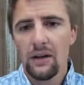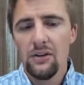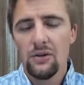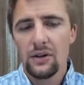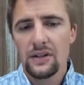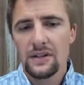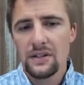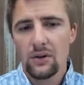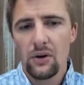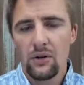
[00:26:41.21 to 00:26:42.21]
You can
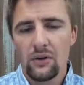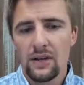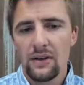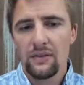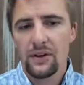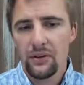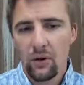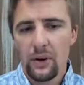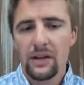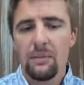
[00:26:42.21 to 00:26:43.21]
seal those. If they're
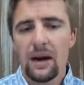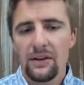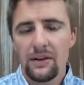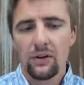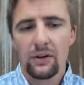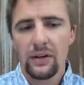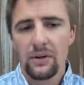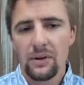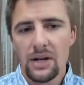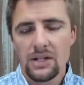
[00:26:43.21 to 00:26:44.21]
already bacterial
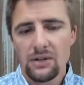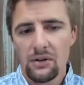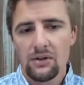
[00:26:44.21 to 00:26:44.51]
contamination,